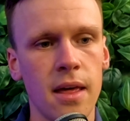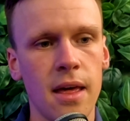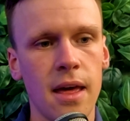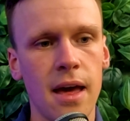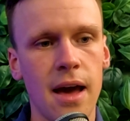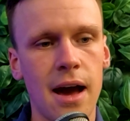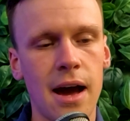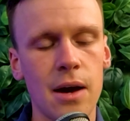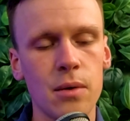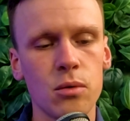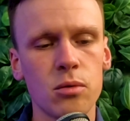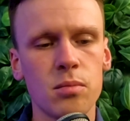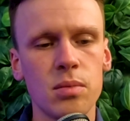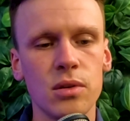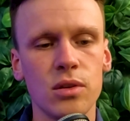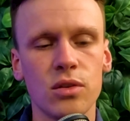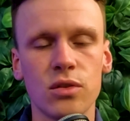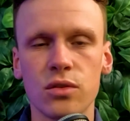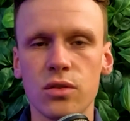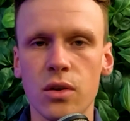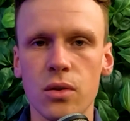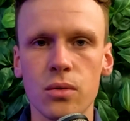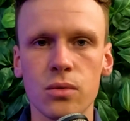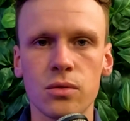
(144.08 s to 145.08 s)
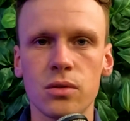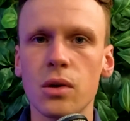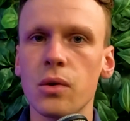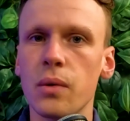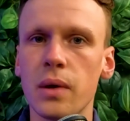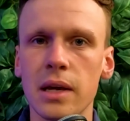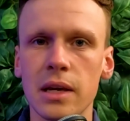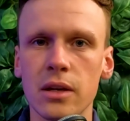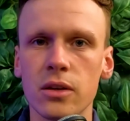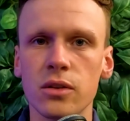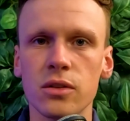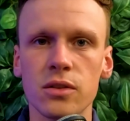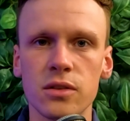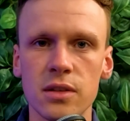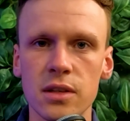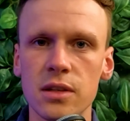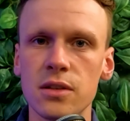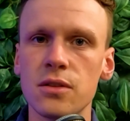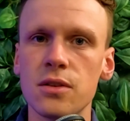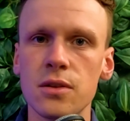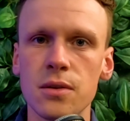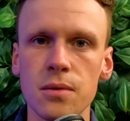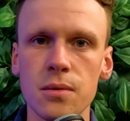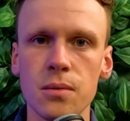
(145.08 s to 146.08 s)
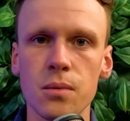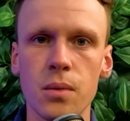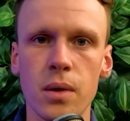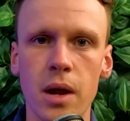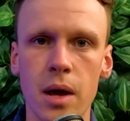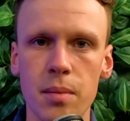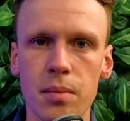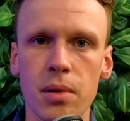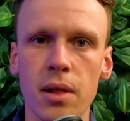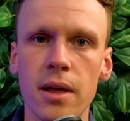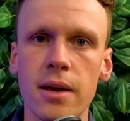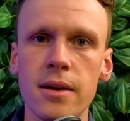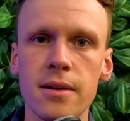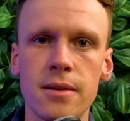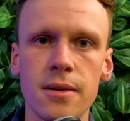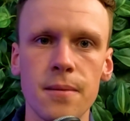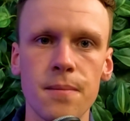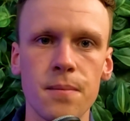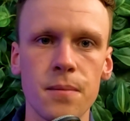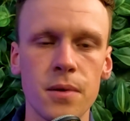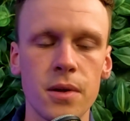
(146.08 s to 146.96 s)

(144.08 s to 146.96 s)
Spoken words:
I would be so inconsistent when I played.